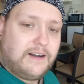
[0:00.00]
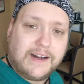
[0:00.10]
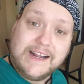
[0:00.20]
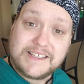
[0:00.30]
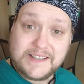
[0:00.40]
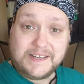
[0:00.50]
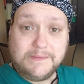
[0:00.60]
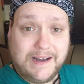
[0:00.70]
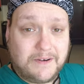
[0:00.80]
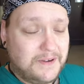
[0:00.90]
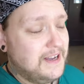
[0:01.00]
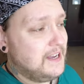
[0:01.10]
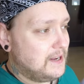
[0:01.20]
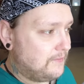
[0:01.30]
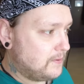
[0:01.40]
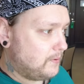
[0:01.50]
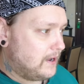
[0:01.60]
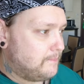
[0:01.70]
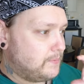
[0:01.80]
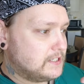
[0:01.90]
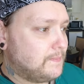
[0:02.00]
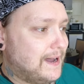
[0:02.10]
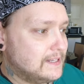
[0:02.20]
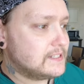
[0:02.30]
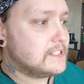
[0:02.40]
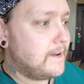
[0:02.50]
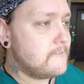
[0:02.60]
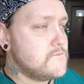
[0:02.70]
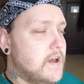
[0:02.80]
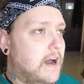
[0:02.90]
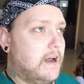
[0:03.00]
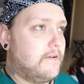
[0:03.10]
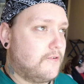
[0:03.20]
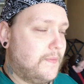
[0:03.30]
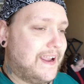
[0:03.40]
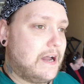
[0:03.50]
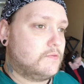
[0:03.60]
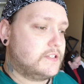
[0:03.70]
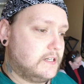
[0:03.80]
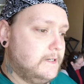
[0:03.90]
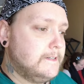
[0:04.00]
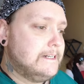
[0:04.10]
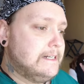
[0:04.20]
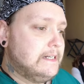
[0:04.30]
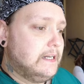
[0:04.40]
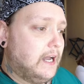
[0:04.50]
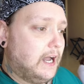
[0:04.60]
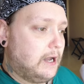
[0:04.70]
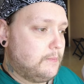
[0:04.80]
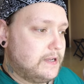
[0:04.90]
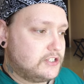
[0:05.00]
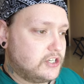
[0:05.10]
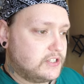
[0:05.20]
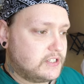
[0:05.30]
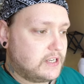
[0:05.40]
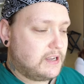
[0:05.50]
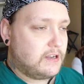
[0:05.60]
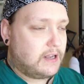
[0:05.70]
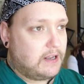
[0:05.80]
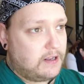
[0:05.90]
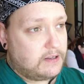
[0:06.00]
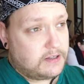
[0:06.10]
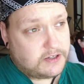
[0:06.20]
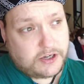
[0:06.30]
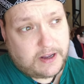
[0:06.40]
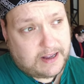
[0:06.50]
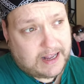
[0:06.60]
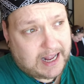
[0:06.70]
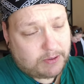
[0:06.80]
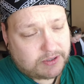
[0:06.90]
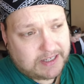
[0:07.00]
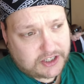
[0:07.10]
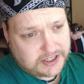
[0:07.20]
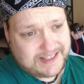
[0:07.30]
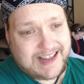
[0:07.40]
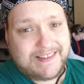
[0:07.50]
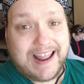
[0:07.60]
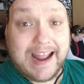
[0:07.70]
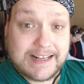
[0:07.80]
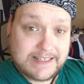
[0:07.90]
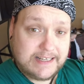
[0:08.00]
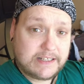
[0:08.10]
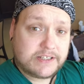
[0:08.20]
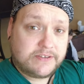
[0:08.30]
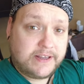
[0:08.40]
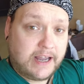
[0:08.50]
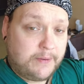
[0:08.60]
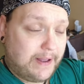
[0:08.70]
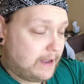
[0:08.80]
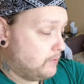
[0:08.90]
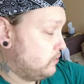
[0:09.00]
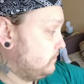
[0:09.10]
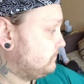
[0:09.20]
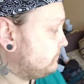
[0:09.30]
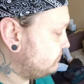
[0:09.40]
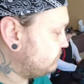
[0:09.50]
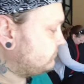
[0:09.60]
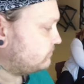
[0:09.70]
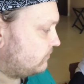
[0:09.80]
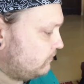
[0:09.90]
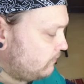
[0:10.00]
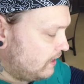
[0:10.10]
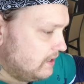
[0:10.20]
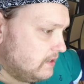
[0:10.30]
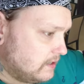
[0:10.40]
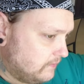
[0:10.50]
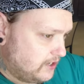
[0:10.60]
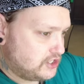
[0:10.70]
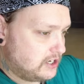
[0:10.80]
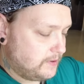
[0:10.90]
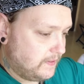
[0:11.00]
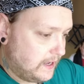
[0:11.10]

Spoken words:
I'll get to dig them out. You have to buy a bus pass from the counter. It's just near the exit to the airport. Lovely gentleman